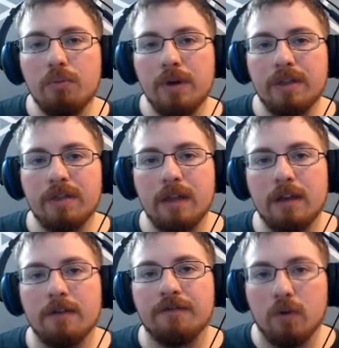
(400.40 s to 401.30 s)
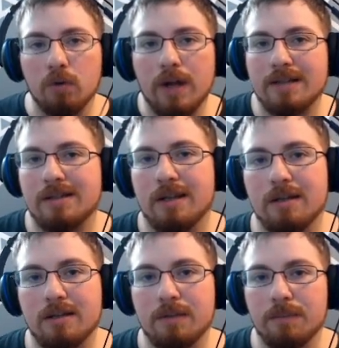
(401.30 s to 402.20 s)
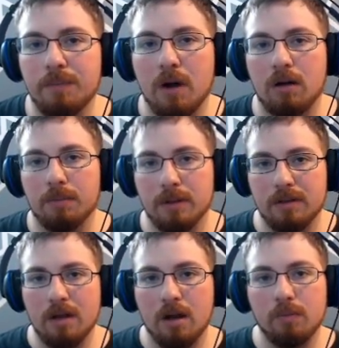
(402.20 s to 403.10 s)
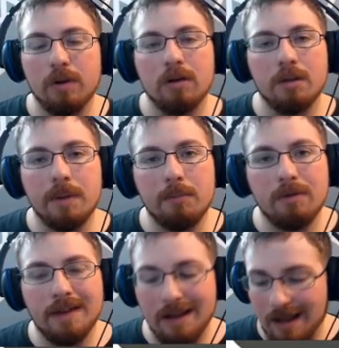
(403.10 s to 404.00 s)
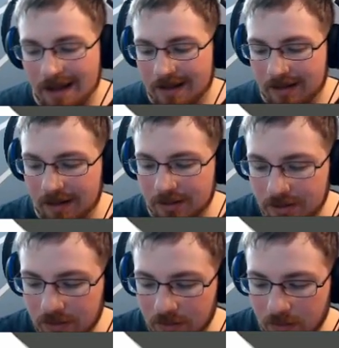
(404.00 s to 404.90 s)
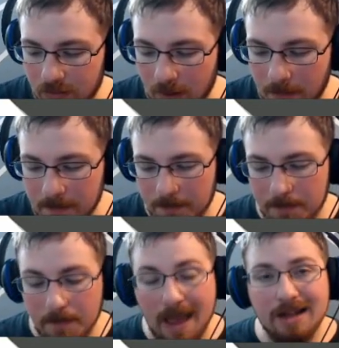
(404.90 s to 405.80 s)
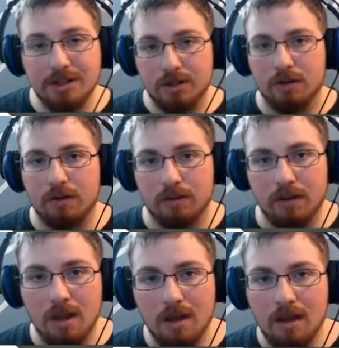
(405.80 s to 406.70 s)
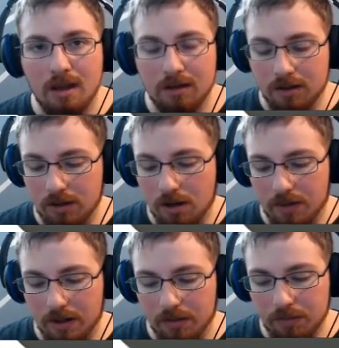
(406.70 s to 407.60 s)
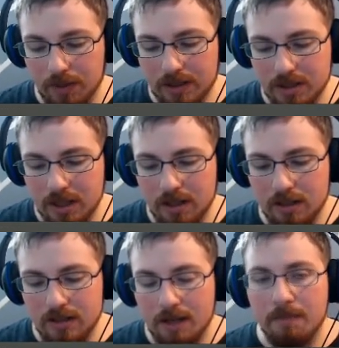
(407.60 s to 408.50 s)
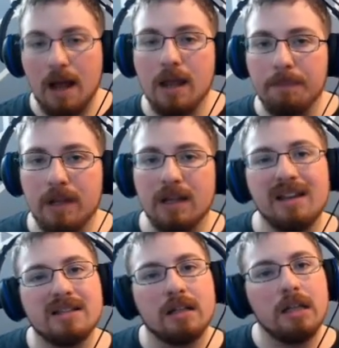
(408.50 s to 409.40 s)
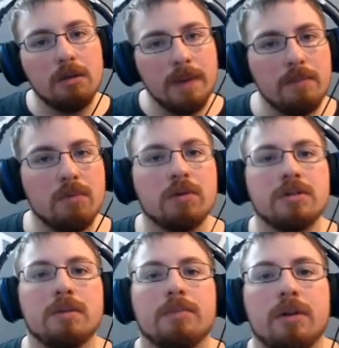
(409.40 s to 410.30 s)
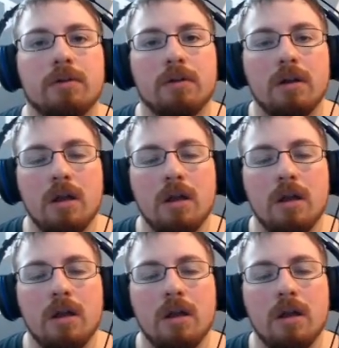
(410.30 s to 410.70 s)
with the fluorescent bulb done, we are going to be moving on to magical glowing, which is, in my opinion, it's a little bit more subdued.